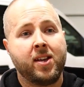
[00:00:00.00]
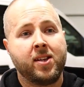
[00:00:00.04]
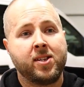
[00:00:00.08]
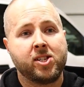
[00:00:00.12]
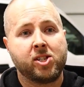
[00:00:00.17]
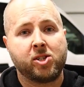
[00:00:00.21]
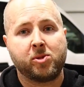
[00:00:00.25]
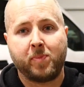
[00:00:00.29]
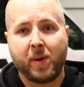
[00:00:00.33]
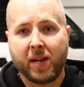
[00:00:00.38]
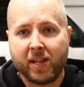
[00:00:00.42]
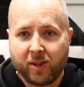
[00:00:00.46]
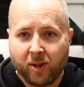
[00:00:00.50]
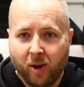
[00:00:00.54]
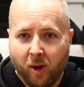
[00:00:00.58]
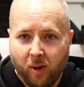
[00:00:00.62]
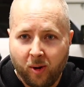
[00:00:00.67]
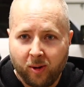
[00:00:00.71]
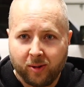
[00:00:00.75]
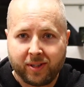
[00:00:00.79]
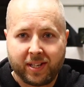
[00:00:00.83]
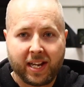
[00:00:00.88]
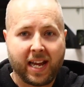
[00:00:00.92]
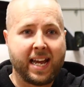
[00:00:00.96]
Spent the
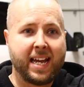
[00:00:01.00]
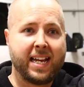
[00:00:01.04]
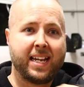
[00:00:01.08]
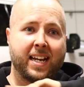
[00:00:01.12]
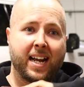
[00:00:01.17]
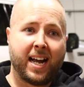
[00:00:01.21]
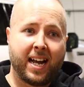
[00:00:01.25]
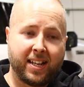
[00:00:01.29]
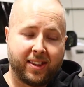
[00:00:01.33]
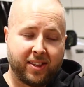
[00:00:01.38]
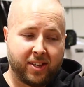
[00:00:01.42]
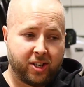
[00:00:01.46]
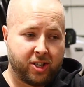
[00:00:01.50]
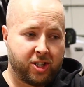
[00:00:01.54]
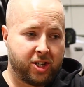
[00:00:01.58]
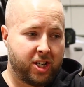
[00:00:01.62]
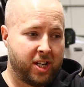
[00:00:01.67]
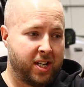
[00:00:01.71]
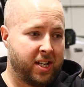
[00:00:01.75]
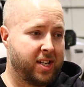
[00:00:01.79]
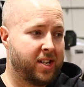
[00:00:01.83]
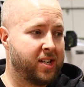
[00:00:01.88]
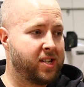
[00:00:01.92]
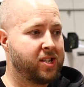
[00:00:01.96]
whole day, got the
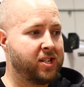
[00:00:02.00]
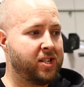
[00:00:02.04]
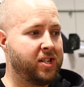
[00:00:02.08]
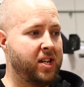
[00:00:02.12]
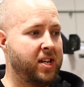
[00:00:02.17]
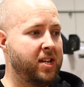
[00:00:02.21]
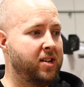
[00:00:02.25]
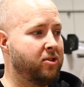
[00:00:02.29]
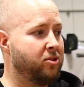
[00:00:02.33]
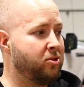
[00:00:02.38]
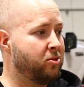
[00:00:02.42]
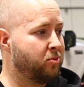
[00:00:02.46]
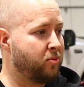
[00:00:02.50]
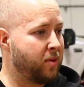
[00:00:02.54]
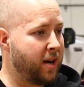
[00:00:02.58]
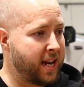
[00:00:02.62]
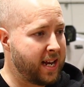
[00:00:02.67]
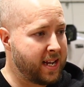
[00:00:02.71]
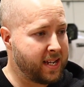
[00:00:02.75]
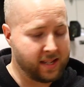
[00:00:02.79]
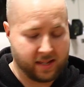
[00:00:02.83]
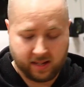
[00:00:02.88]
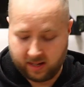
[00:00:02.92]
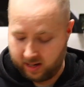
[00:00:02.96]
sheet of steel,
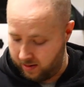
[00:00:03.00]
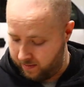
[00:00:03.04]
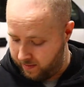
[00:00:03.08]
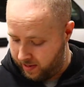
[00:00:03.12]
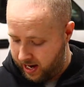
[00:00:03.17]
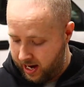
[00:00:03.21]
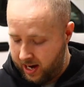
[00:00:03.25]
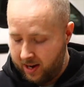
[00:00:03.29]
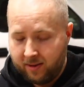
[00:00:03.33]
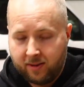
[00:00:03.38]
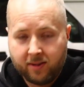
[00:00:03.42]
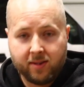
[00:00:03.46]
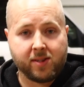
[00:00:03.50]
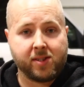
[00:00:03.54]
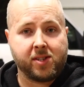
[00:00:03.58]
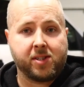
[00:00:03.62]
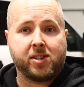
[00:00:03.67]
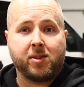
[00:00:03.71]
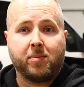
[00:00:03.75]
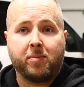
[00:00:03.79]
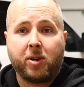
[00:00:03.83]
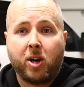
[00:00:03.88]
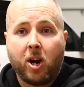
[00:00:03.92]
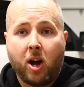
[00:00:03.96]
ran some errands,
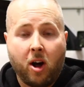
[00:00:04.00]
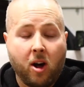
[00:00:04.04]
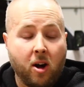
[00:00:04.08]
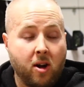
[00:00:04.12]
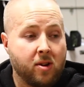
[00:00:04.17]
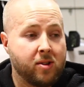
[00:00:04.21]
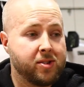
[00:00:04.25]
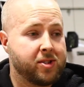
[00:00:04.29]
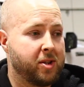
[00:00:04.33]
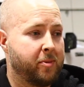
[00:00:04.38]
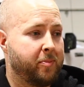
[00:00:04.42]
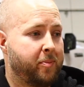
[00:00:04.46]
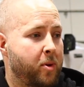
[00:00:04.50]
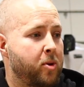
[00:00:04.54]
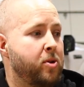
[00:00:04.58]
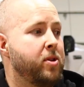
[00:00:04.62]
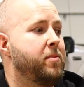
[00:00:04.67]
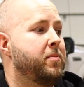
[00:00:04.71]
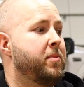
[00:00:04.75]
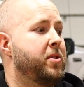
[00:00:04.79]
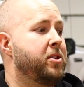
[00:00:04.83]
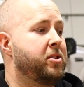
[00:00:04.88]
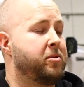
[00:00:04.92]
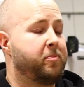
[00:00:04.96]
some calls,
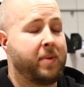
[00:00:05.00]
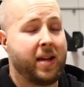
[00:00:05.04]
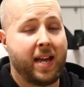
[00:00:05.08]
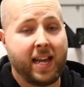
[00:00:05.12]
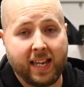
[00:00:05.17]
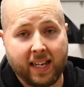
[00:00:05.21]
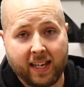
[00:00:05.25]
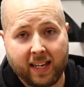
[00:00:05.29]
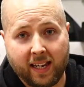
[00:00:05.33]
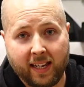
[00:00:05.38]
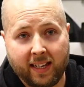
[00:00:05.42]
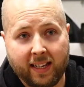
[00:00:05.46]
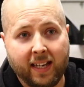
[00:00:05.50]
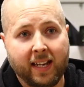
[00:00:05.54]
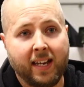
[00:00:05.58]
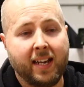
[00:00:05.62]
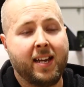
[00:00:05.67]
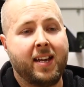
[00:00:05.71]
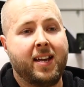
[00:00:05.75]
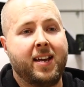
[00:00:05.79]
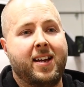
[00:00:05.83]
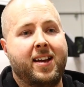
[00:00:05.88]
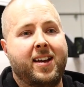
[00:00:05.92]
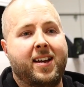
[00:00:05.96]
appointments, banking.
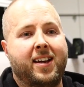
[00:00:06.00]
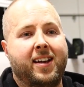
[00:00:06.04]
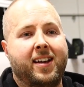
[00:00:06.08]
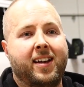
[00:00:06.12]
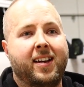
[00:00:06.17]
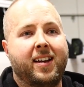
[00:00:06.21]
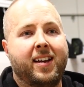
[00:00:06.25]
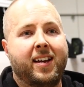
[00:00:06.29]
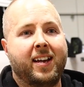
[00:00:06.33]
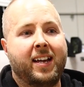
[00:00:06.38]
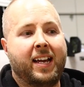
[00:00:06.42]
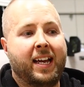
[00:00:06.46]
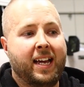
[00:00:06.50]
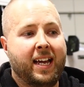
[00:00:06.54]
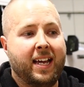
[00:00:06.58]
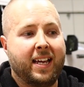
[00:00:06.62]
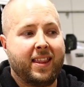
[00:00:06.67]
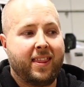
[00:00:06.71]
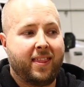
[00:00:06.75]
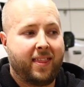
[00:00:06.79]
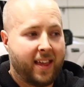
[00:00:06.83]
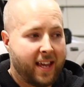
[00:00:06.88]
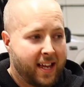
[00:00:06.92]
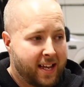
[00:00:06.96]

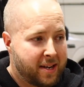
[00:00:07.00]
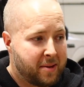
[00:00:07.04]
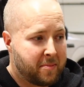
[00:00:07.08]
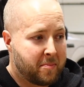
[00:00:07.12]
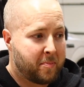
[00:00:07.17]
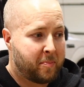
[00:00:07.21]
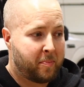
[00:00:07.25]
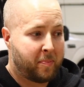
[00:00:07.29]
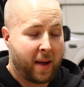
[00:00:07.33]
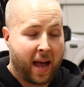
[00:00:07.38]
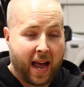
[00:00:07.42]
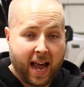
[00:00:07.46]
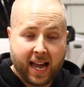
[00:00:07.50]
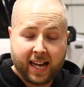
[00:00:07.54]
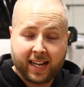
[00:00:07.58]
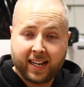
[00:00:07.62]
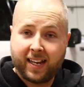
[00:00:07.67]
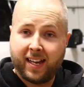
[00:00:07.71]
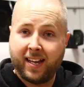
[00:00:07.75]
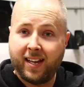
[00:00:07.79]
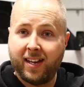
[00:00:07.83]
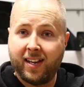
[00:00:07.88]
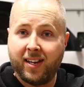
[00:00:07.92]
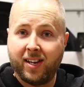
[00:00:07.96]
Then back
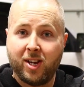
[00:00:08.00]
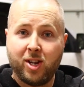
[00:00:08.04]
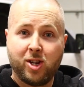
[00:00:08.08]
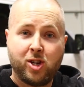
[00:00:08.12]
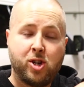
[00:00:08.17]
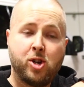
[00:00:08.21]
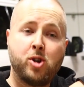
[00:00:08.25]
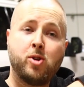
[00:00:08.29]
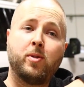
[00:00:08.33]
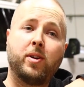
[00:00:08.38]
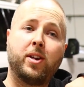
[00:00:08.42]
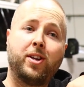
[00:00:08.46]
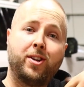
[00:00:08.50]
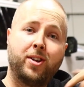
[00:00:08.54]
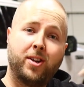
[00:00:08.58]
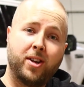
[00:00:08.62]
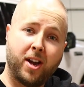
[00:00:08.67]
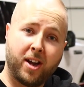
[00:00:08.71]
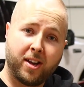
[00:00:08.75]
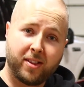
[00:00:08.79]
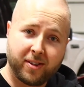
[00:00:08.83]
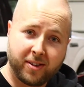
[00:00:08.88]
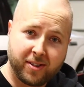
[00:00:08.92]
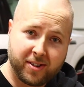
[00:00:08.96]
to
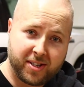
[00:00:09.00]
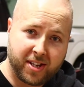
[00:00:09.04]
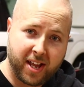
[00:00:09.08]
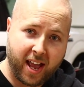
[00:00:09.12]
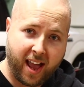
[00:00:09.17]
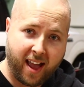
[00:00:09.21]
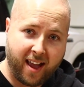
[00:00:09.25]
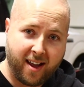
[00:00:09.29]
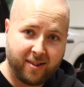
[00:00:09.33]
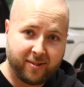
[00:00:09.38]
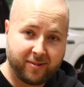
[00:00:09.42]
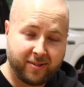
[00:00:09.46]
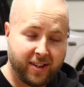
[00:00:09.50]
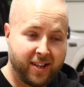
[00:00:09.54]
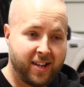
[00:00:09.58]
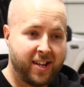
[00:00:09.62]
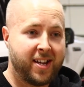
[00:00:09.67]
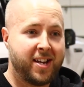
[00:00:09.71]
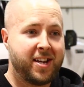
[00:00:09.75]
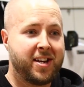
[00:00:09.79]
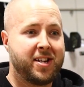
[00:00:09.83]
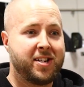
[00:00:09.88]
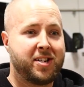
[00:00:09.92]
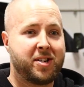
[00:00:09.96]
another town
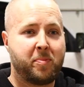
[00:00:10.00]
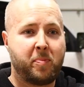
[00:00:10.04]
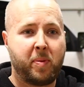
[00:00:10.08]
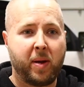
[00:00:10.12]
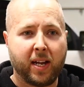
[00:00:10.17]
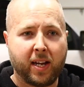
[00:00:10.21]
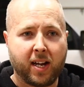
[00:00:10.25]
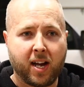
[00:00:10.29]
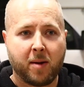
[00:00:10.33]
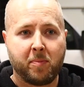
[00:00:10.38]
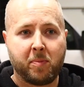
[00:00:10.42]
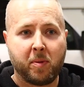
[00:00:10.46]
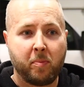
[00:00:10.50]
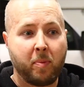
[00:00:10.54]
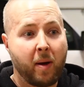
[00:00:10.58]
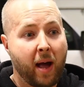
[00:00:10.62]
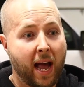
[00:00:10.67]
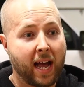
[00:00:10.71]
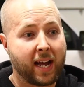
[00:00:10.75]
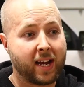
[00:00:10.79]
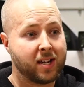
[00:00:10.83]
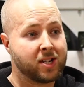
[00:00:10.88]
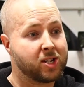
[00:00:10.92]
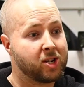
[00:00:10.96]
to pick up a
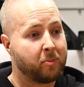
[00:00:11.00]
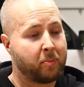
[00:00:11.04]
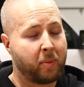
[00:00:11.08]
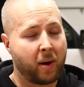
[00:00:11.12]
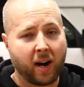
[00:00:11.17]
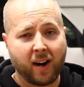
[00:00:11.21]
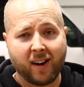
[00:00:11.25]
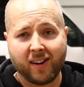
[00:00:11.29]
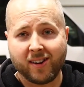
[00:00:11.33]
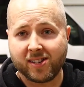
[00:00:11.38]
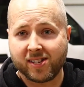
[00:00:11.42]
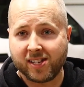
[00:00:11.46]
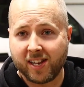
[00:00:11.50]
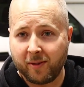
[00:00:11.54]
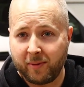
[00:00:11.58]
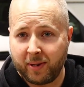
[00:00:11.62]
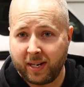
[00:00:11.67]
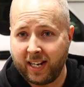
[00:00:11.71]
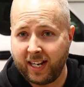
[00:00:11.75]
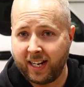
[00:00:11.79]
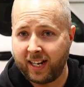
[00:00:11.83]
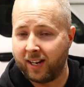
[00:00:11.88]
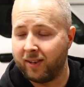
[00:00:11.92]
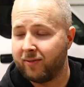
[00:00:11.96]
package of parts that we
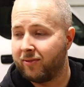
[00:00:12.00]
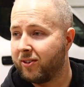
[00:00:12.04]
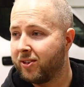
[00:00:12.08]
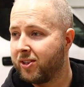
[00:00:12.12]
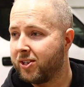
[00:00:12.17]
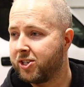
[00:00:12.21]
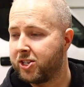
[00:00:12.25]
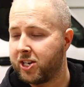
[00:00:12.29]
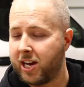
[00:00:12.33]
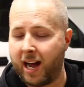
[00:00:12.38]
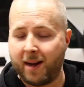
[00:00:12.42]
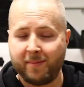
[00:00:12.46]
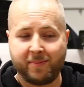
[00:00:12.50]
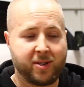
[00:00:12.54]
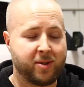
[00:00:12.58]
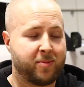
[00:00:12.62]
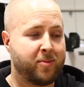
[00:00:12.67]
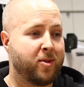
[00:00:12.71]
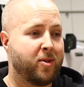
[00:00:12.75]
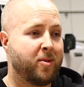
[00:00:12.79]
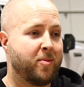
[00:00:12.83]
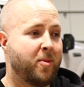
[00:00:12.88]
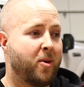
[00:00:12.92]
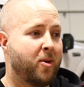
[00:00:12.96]
need here for the shop
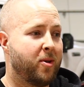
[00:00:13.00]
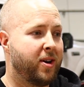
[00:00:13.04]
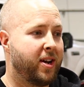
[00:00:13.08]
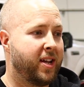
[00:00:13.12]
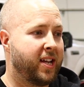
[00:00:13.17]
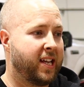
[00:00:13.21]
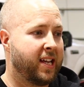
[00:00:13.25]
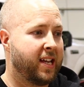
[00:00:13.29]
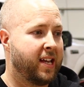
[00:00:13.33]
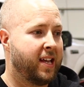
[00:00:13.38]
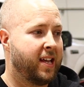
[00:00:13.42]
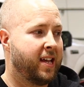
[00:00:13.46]
tomorrow morning.